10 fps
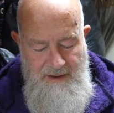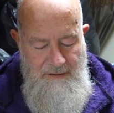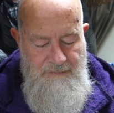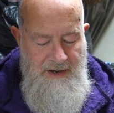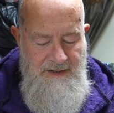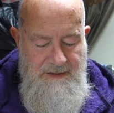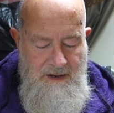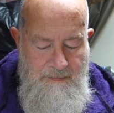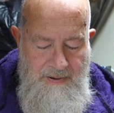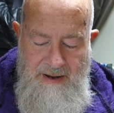If you get
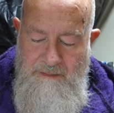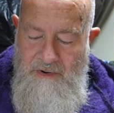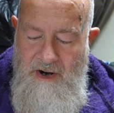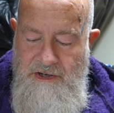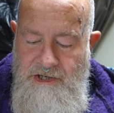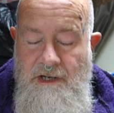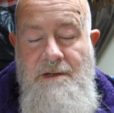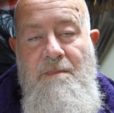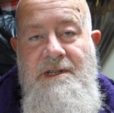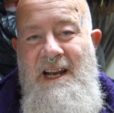a paintbrush,
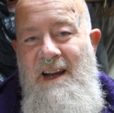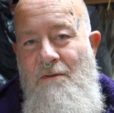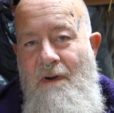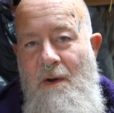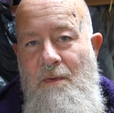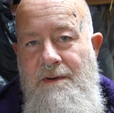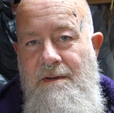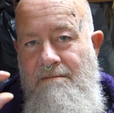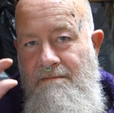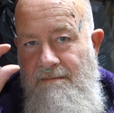particularly a round,
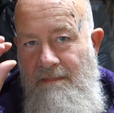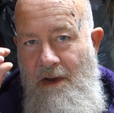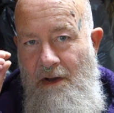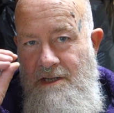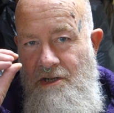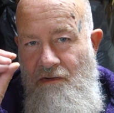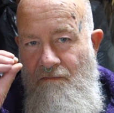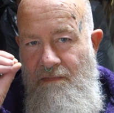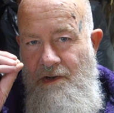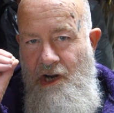nice
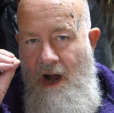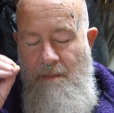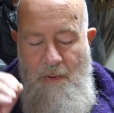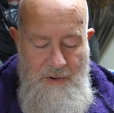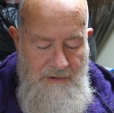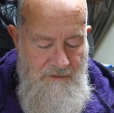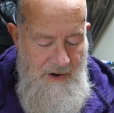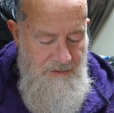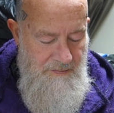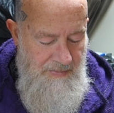sharp point
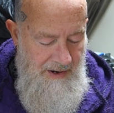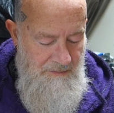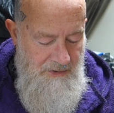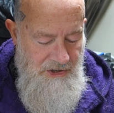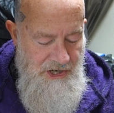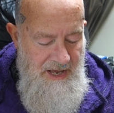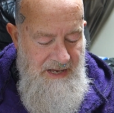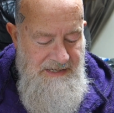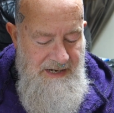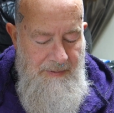round paintbrush,
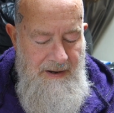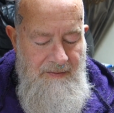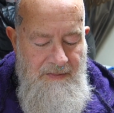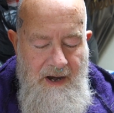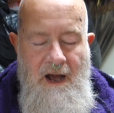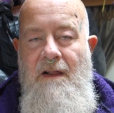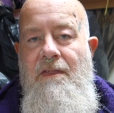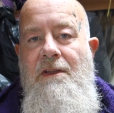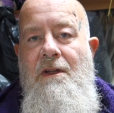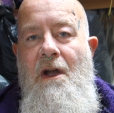dip it in the colour
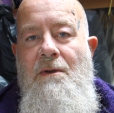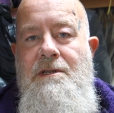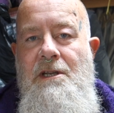that you're going to